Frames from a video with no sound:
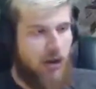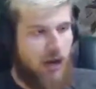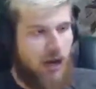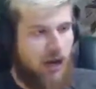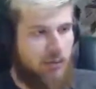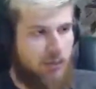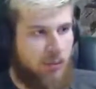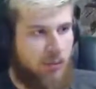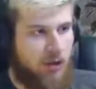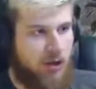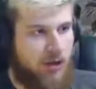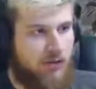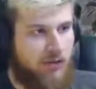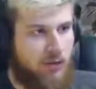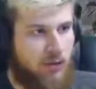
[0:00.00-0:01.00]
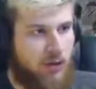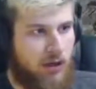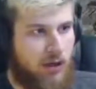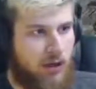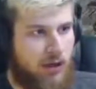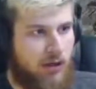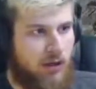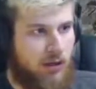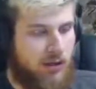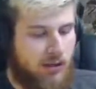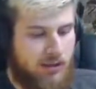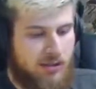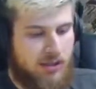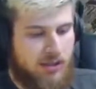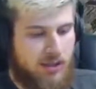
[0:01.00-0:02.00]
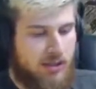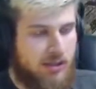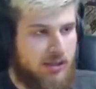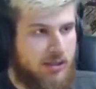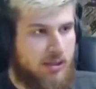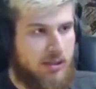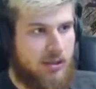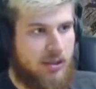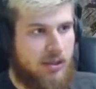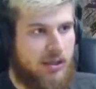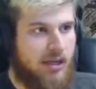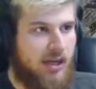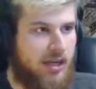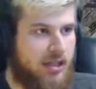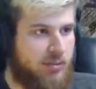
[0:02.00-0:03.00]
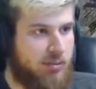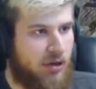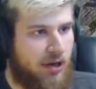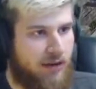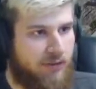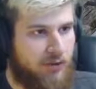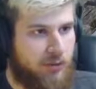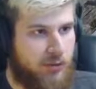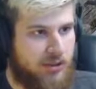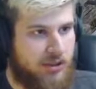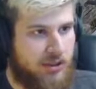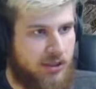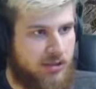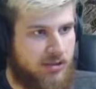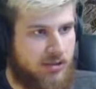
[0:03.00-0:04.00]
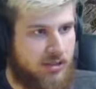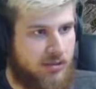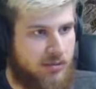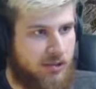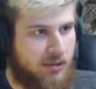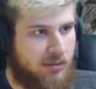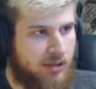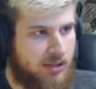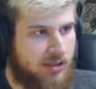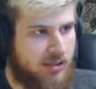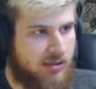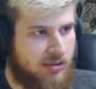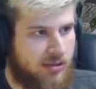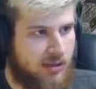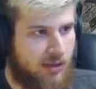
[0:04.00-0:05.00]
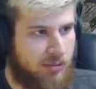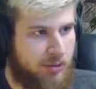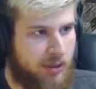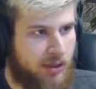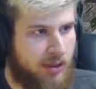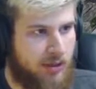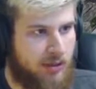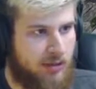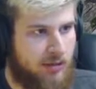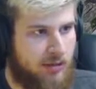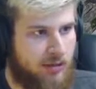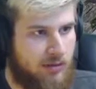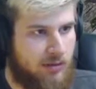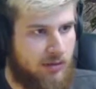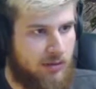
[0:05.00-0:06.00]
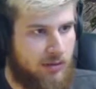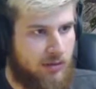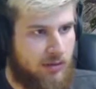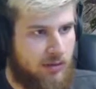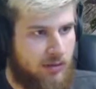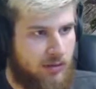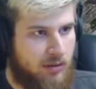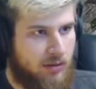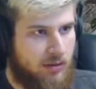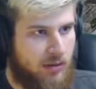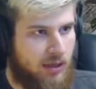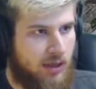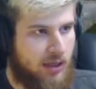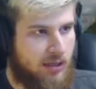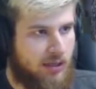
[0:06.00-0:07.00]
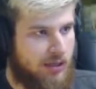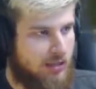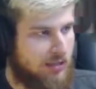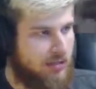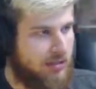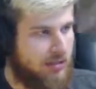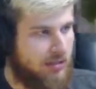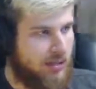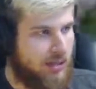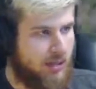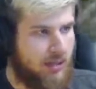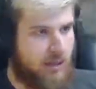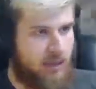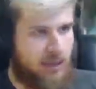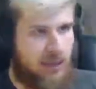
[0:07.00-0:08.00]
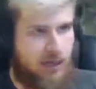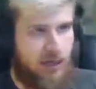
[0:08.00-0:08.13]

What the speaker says: I don't remember if granil is as profitable as it used to be, but it still is not bad. Yeah, it still is like in high